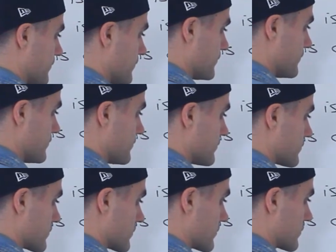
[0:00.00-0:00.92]

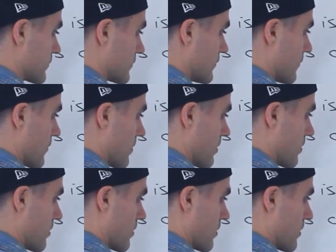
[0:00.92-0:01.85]

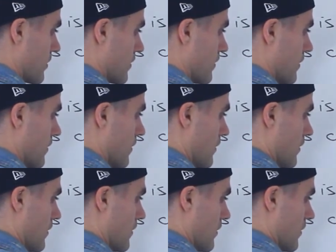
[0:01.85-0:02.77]

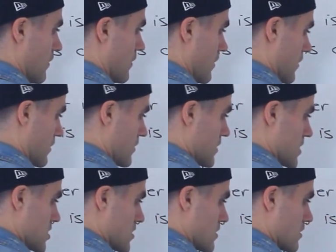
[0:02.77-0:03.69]

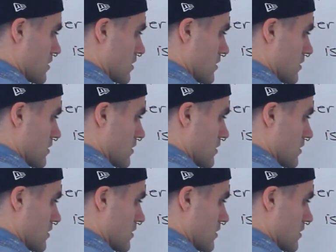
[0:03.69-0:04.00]
(silence)